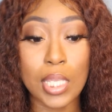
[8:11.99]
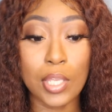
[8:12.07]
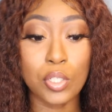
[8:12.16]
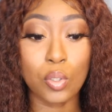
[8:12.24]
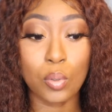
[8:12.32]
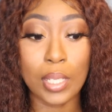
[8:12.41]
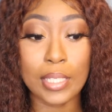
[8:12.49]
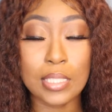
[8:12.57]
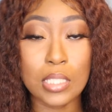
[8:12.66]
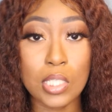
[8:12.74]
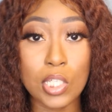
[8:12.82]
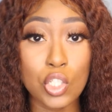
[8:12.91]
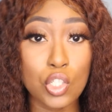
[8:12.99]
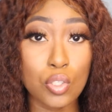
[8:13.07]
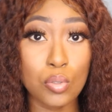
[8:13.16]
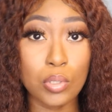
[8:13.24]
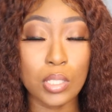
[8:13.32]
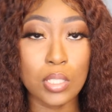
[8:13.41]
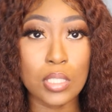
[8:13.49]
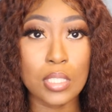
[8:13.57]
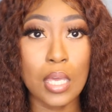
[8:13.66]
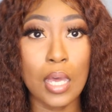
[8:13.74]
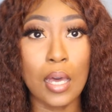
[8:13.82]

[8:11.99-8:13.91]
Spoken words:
that don't like to teach students.